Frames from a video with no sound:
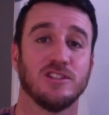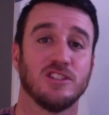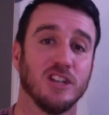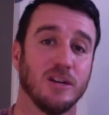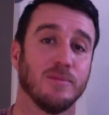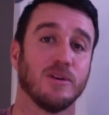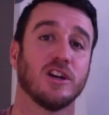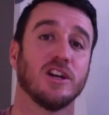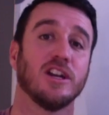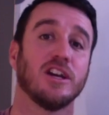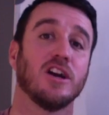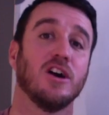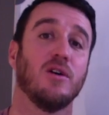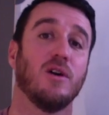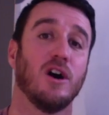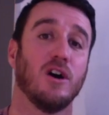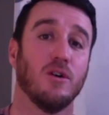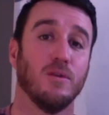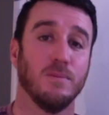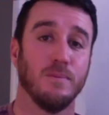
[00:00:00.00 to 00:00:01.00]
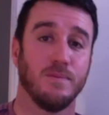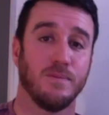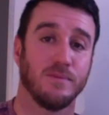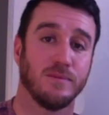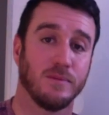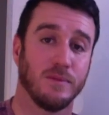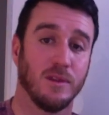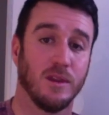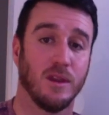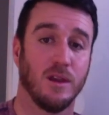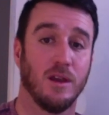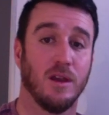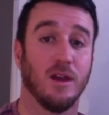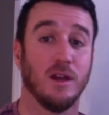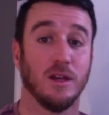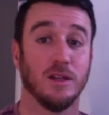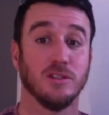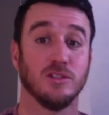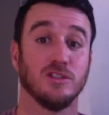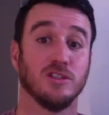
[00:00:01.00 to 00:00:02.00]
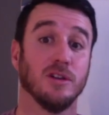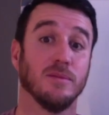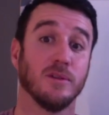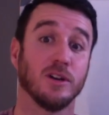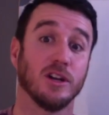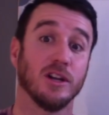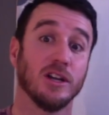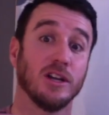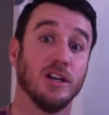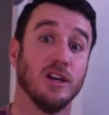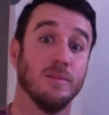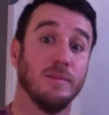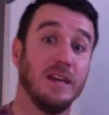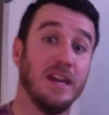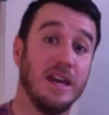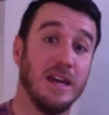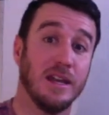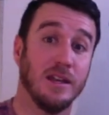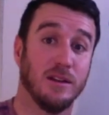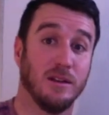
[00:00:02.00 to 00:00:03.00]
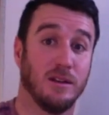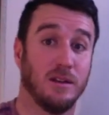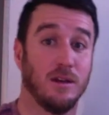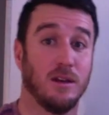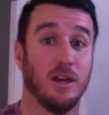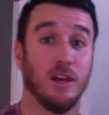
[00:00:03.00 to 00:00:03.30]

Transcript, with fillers: some are going to go home, some are going to come in.